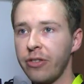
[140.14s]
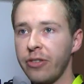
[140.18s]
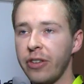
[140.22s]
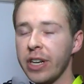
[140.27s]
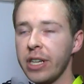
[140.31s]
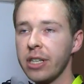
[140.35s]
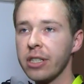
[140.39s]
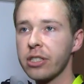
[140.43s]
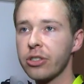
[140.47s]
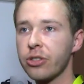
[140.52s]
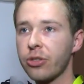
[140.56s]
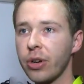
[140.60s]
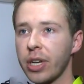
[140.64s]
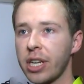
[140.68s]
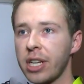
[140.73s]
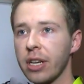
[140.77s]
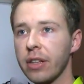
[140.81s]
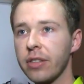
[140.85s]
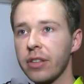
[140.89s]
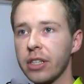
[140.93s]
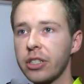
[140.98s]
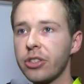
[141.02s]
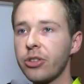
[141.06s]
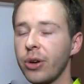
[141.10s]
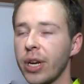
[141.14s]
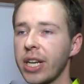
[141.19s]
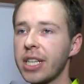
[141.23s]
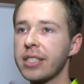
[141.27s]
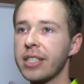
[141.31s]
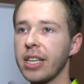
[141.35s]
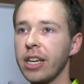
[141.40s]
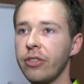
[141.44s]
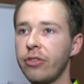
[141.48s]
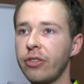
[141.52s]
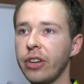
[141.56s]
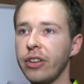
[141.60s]
fitness tracker that tracks
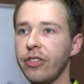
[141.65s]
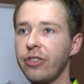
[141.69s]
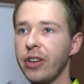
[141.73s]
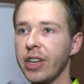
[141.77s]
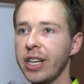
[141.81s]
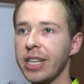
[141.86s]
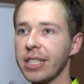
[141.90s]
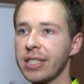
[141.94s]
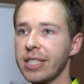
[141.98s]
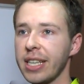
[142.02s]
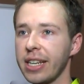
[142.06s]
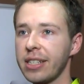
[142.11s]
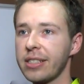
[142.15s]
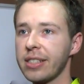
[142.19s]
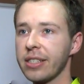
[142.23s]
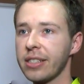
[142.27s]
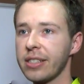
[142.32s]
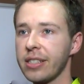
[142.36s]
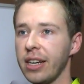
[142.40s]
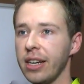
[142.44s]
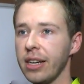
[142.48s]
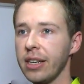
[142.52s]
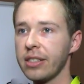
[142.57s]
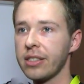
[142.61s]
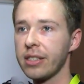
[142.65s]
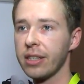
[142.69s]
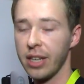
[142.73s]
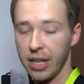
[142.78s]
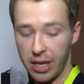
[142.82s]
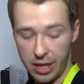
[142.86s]
every fitness exercise.